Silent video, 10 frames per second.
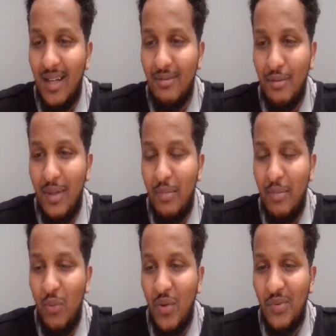you might be
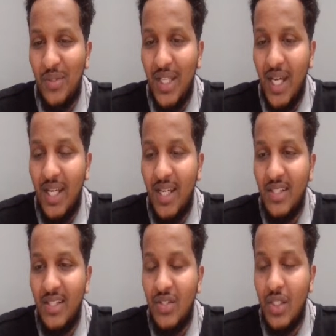wondering what that
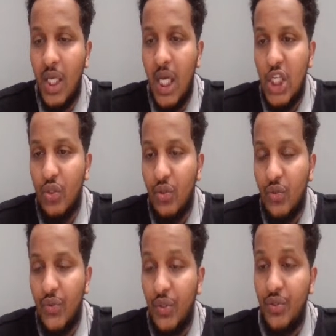is.
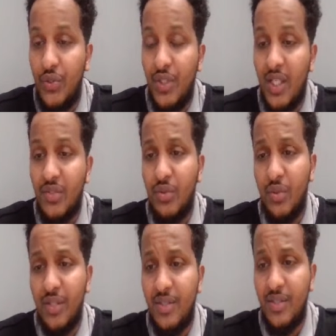So for those of you guys who
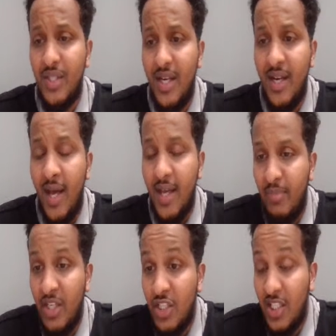don't understand that,
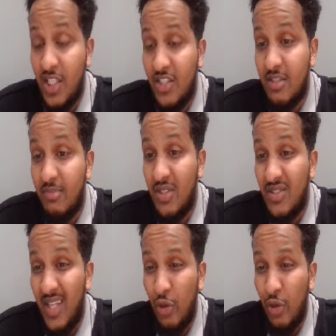it basically just means
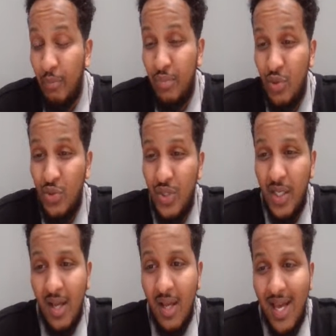that you're
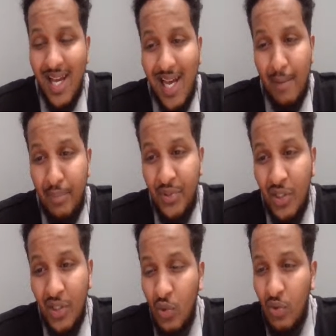boosting a
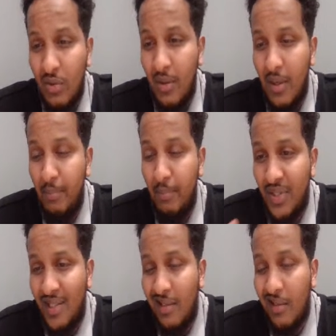particular
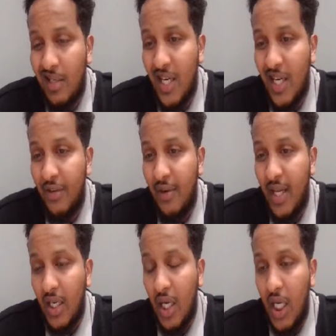kind of
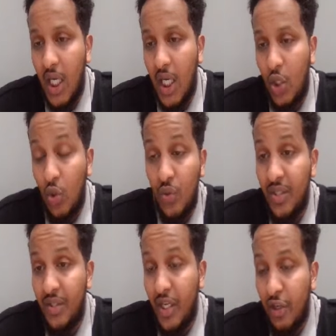like
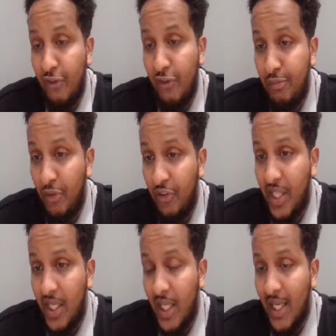content that you've
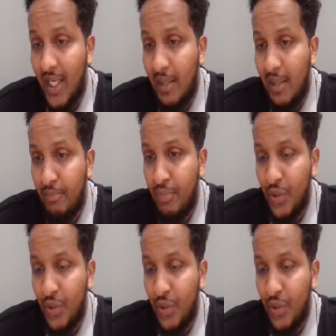already put